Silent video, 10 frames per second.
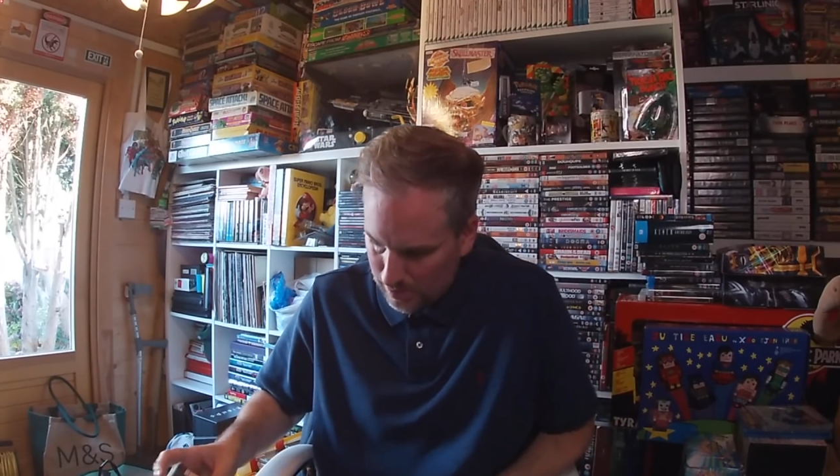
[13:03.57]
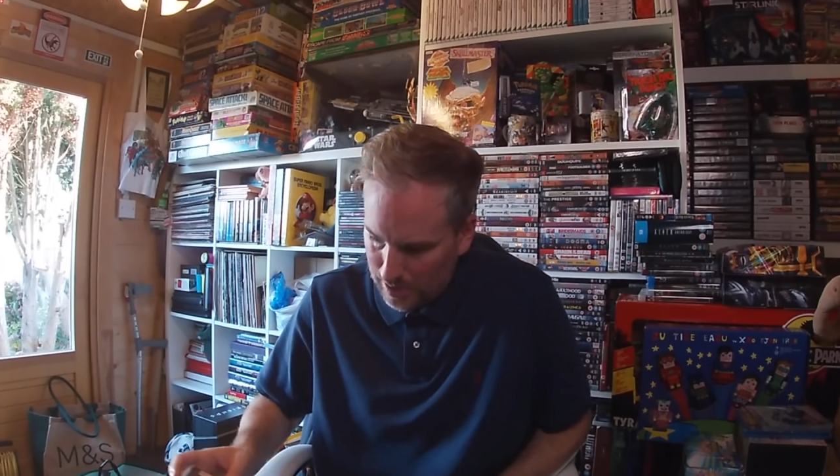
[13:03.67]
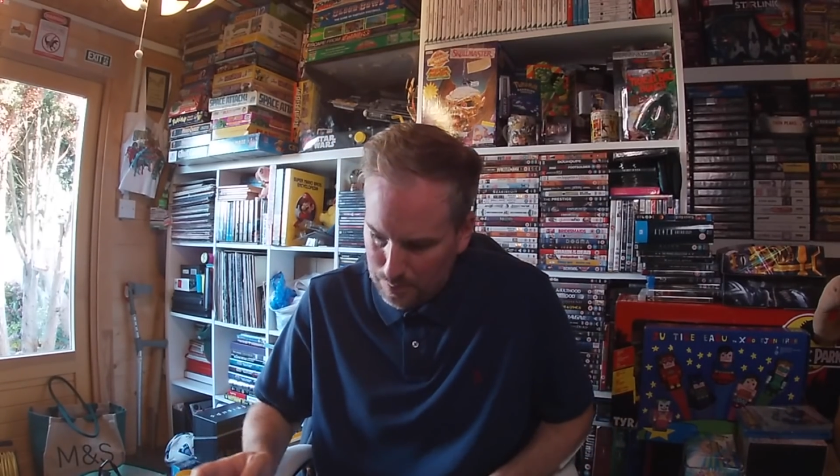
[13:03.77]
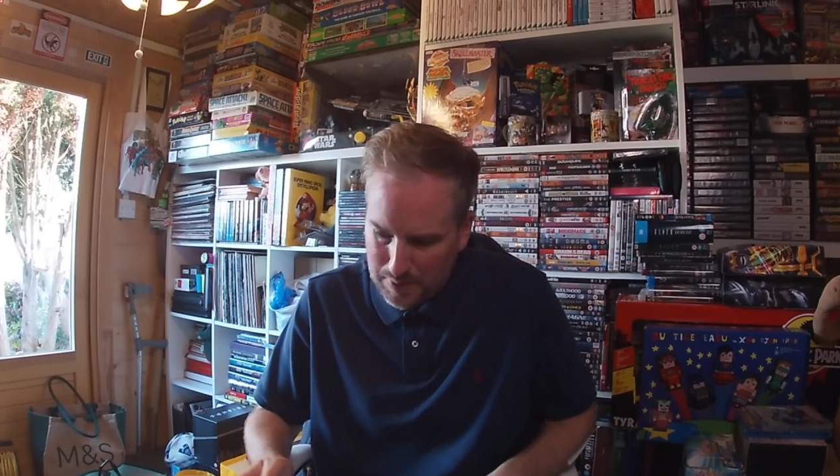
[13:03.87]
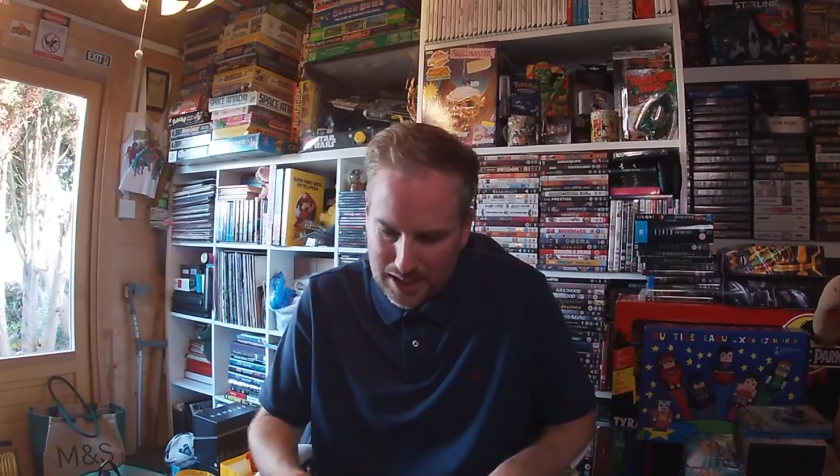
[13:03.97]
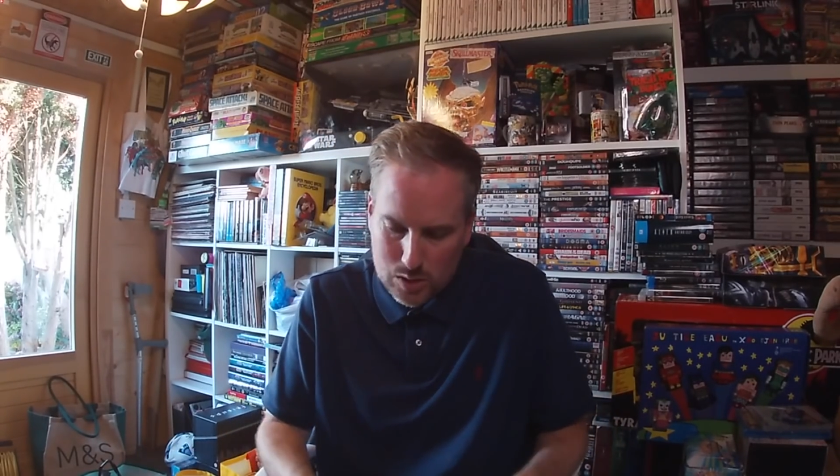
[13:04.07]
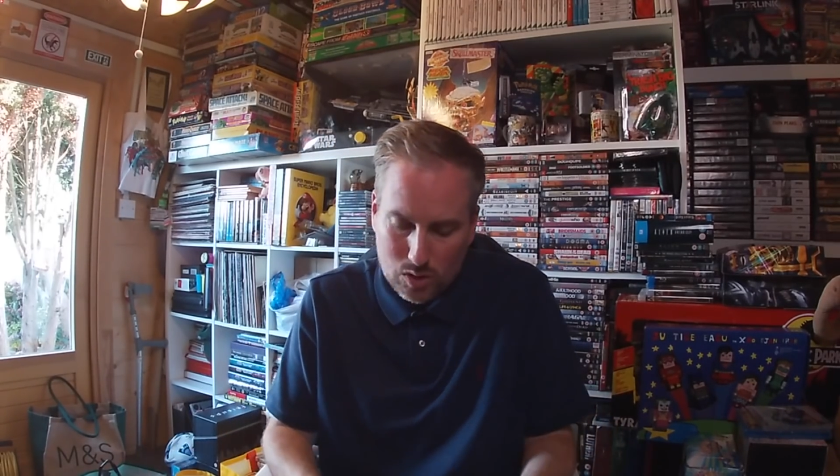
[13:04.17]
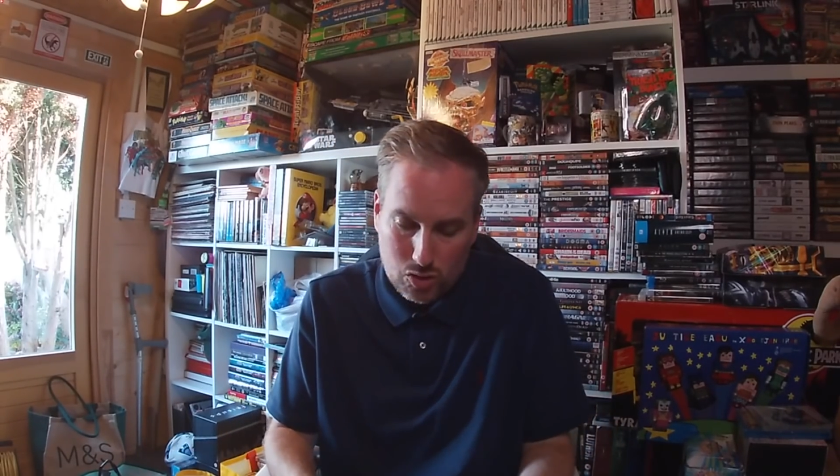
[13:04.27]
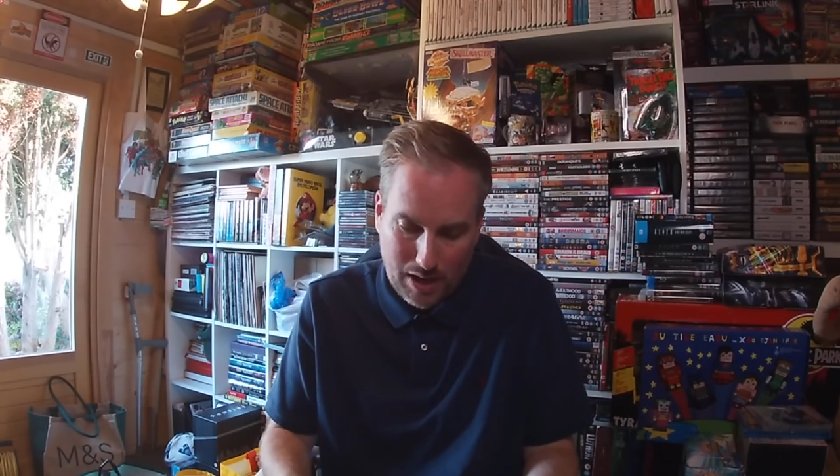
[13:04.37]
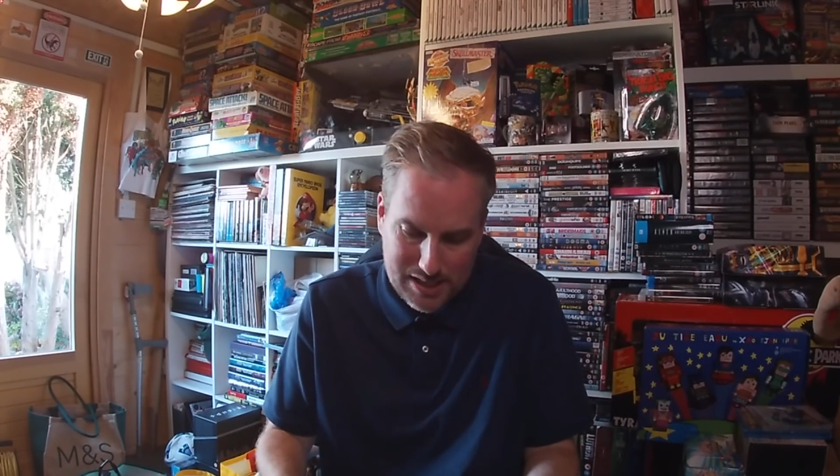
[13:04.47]
But this
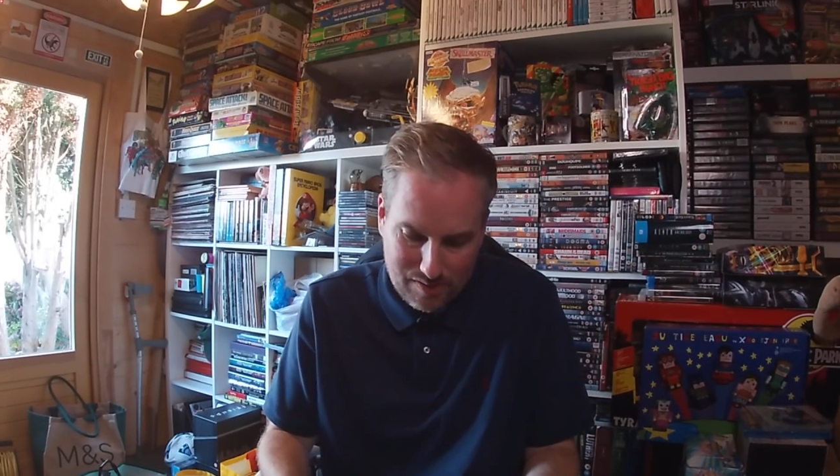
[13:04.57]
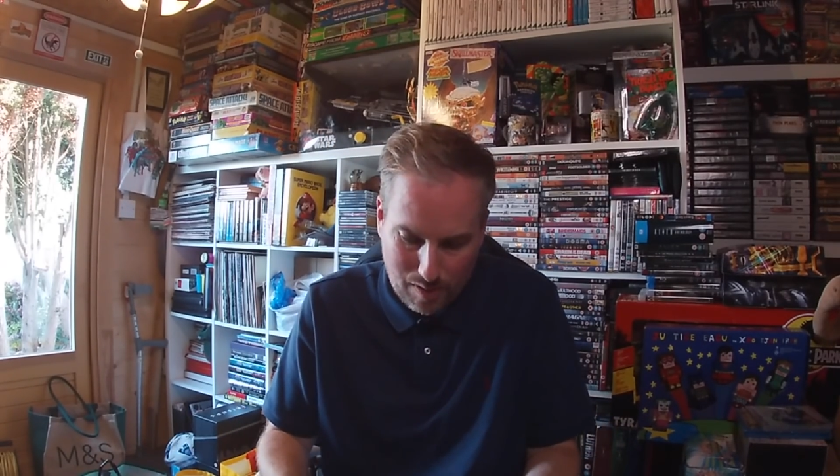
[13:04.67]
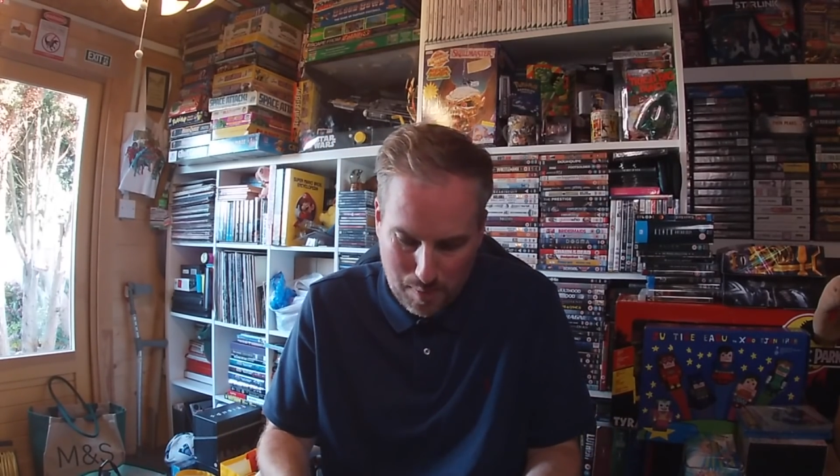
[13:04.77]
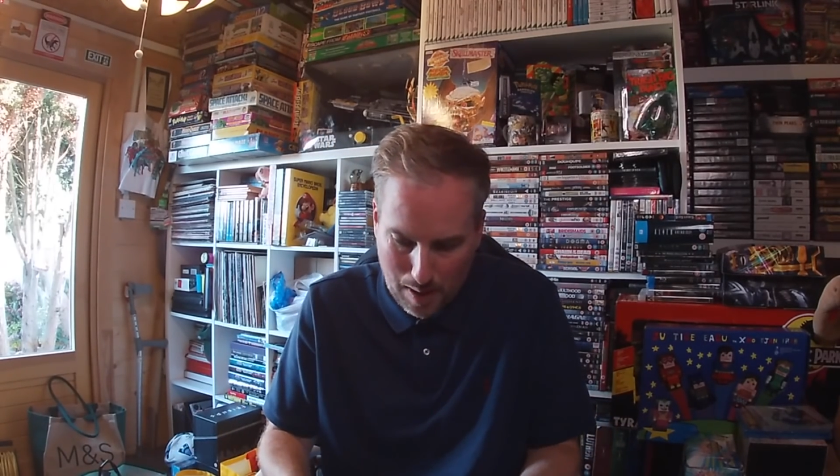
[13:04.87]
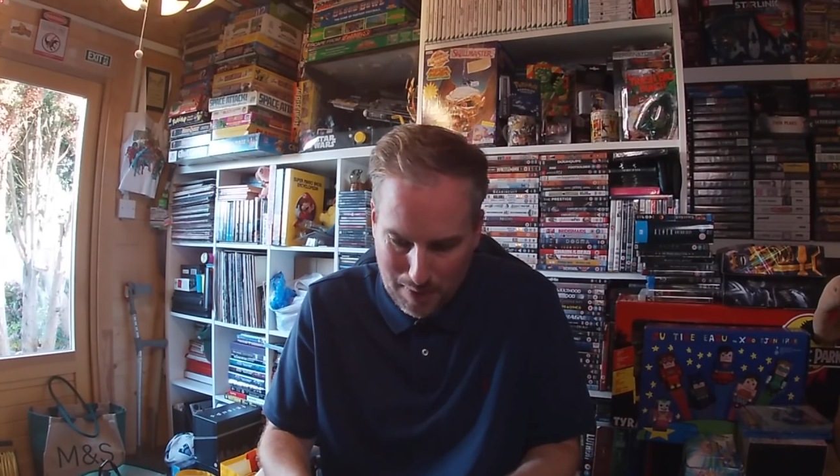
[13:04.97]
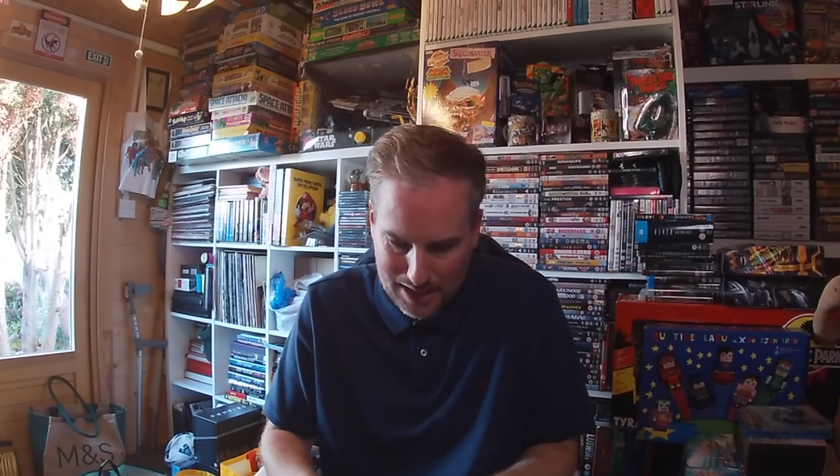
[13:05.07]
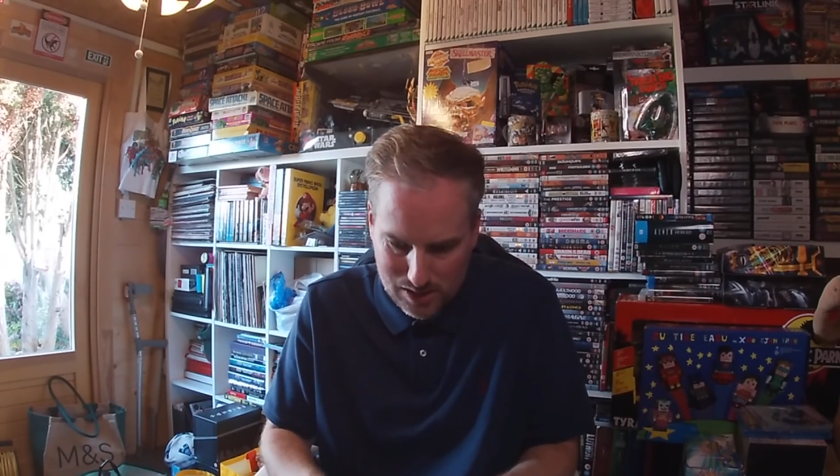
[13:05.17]
one trades in for a bit of money,